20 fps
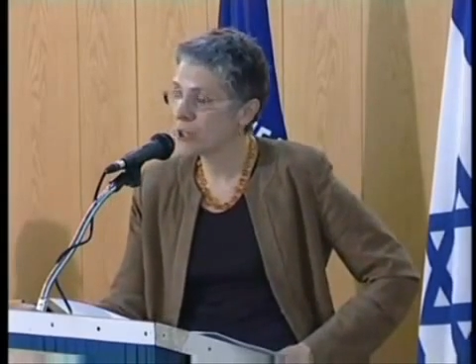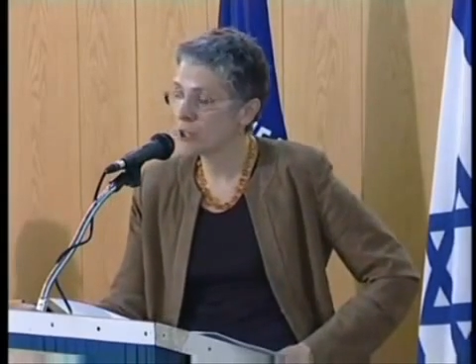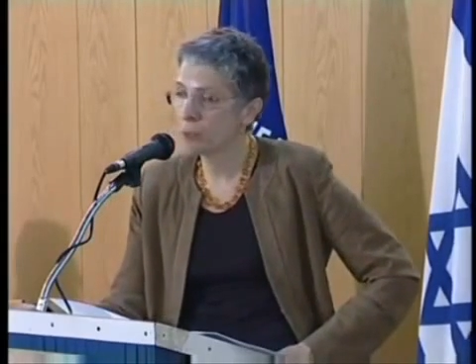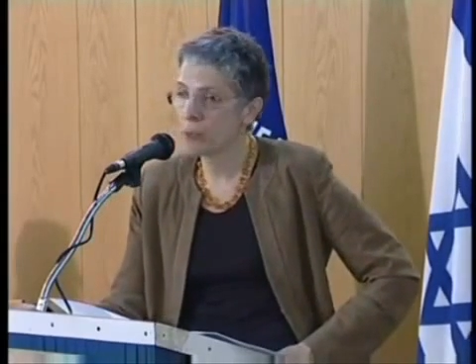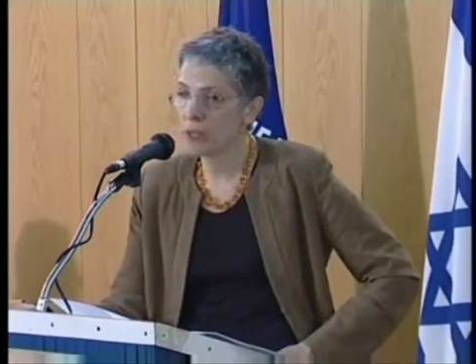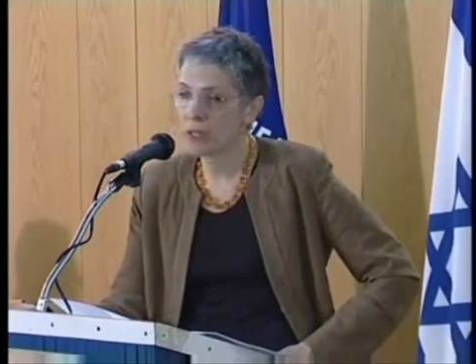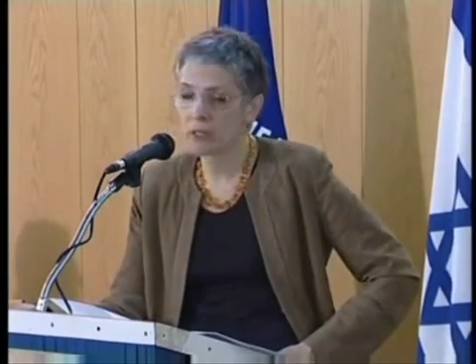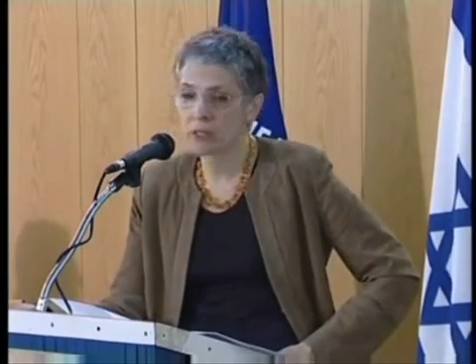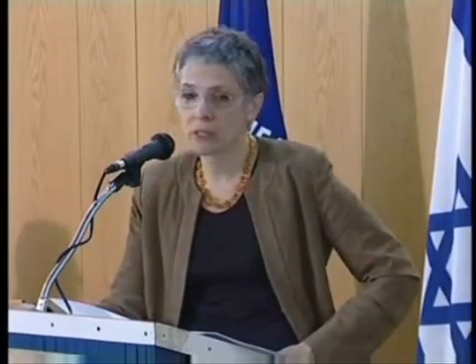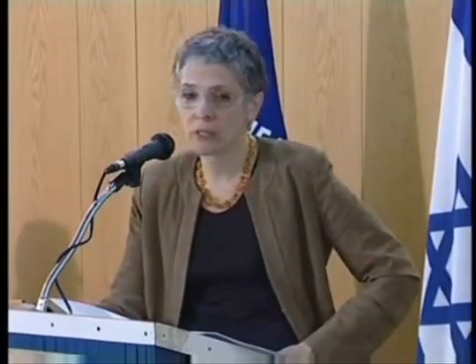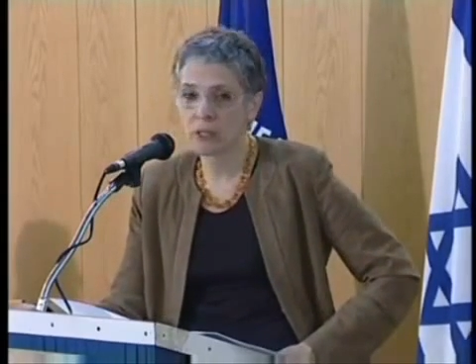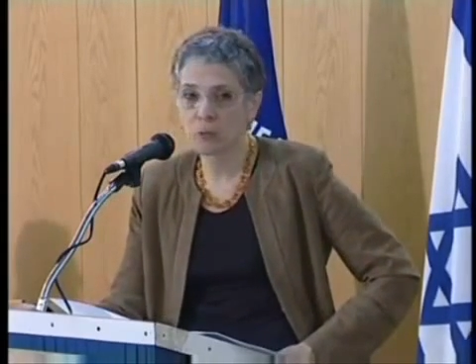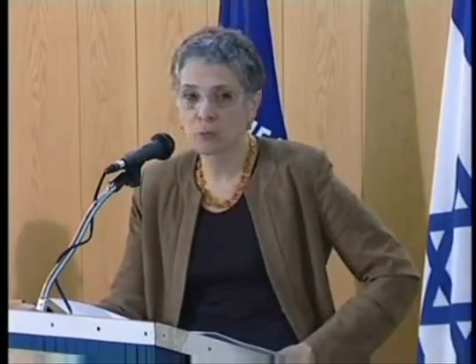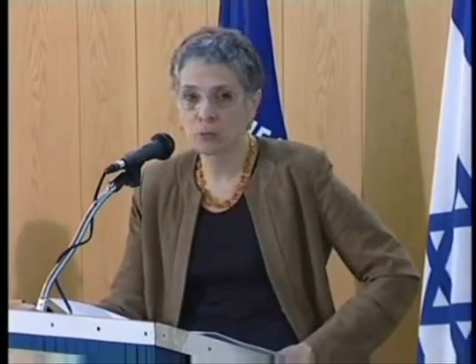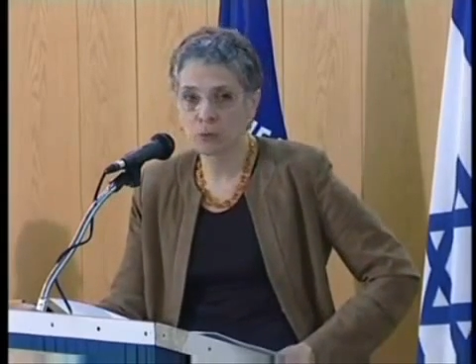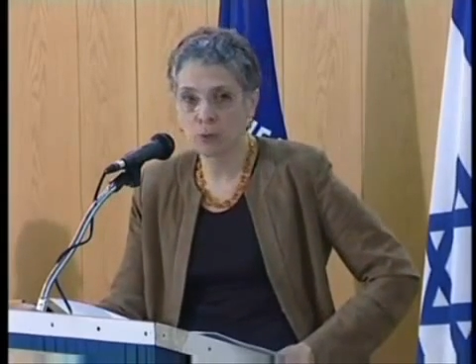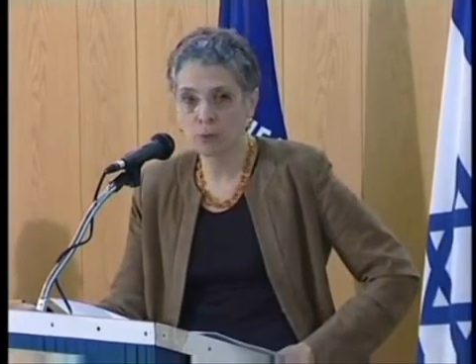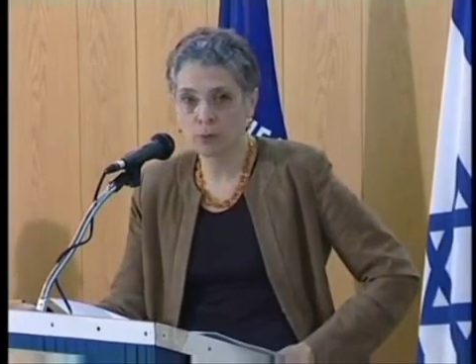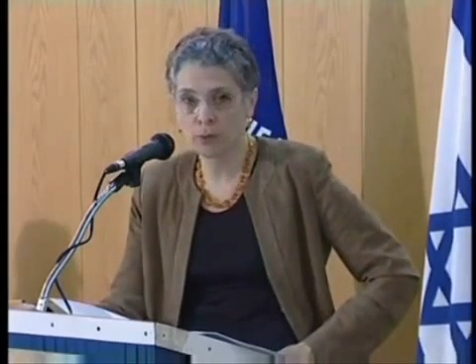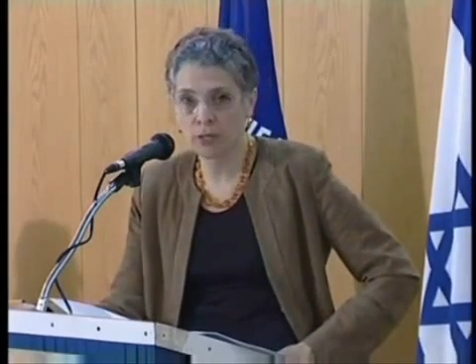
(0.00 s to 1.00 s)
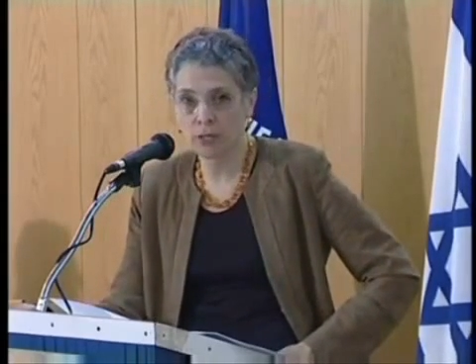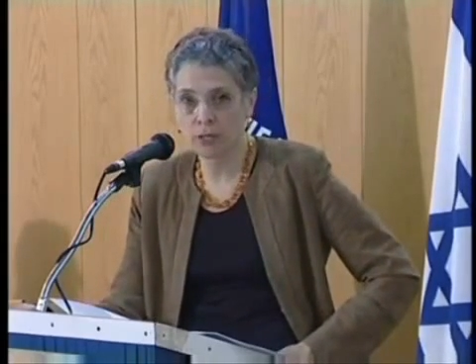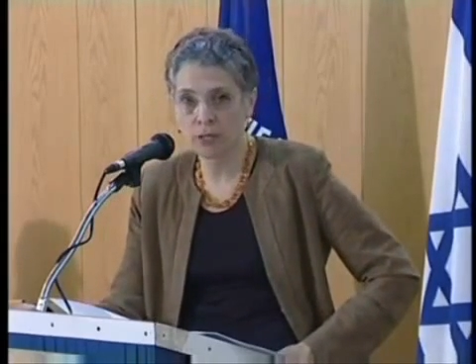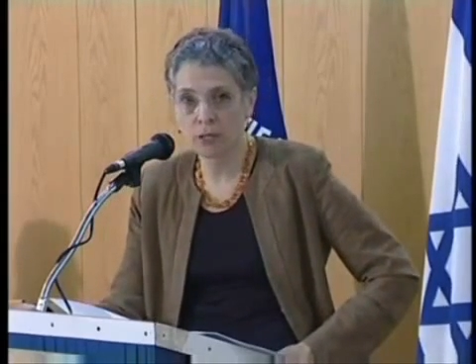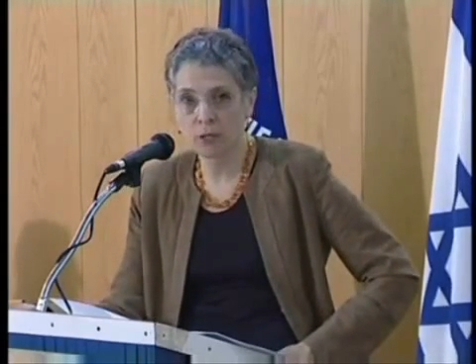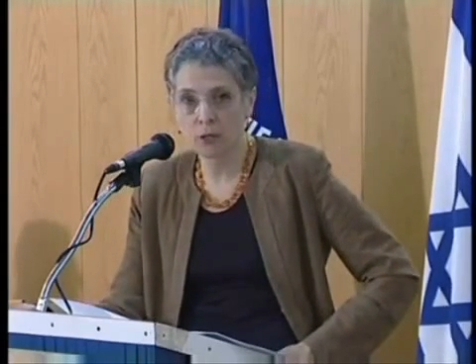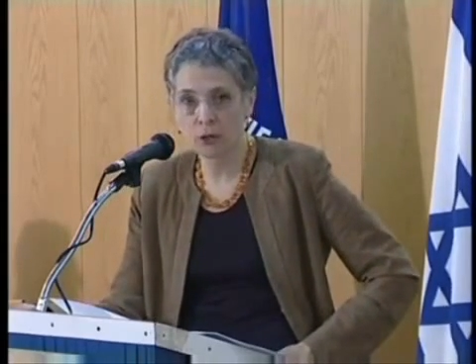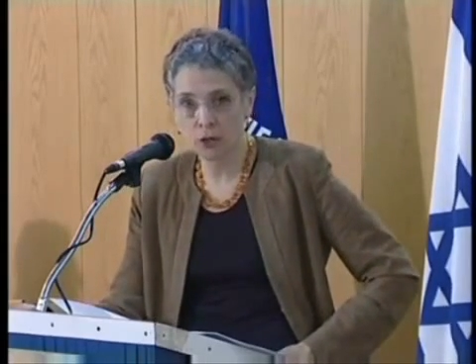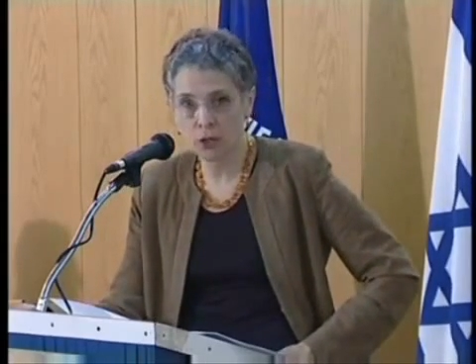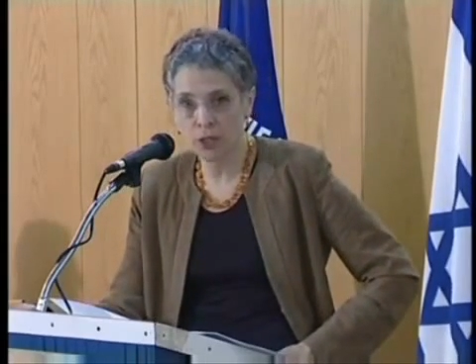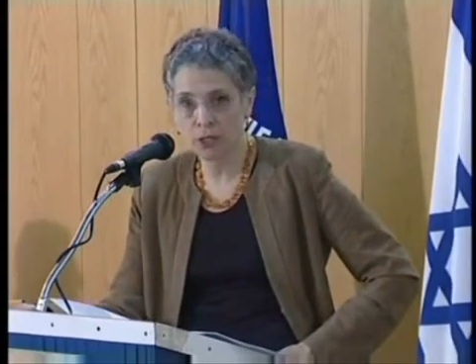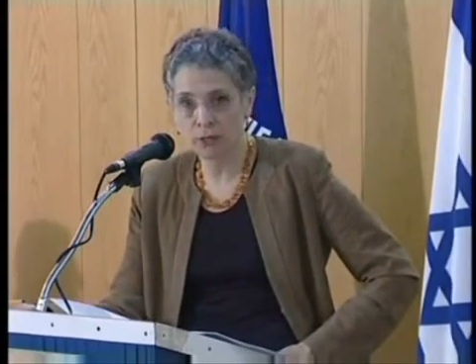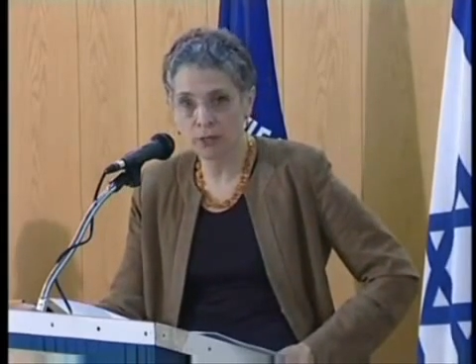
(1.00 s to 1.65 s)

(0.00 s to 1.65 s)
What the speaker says: and the debate is promptly